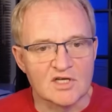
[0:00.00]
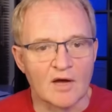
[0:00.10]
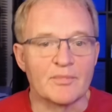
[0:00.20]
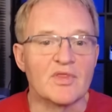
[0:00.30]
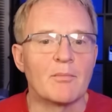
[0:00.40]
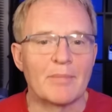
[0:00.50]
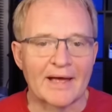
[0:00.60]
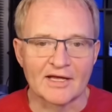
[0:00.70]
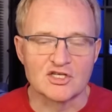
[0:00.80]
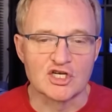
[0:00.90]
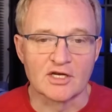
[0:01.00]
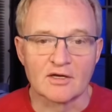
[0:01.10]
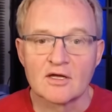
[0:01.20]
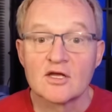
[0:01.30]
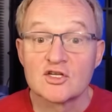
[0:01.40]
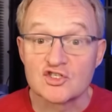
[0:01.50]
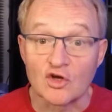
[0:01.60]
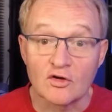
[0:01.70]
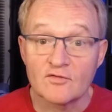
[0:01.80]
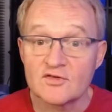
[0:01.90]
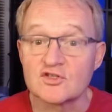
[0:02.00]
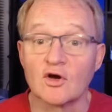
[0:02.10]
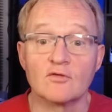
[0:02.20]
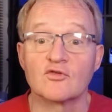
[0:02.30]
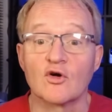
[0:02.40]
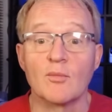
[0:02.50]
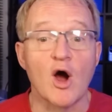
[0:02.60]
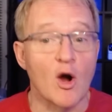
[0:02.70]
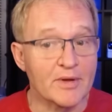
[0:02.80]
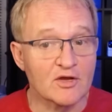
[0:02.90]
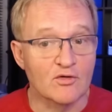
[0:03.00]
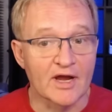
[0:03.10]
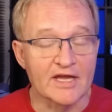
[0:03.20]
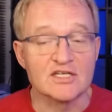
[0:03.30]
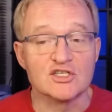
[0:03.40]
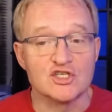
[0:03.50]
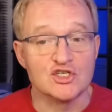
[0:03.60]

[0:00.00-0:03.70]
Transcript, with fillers: up, the packaging. Sonoff has gone from hobby grade to